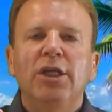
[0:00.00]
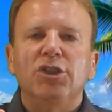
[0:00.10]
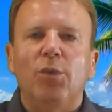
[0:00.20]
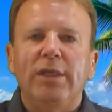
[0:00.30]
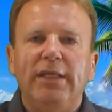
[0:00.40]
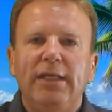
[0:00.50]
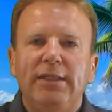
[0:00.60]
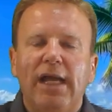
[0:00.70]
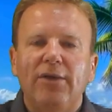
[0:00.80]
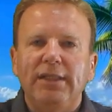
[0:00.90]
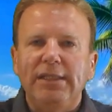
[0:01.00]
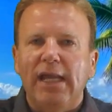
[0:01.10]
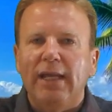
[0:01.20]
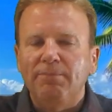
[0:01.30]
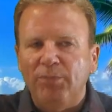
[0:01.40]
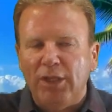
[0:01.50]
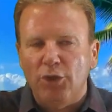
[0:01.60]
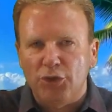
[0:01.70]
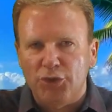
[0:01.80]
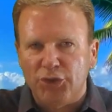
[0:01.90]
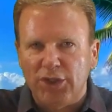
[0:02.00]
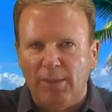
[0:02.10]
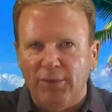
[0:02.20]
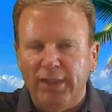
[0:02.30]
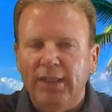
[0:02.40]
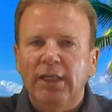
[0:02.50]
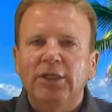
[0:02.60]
So when you get down to the end, here's your summary.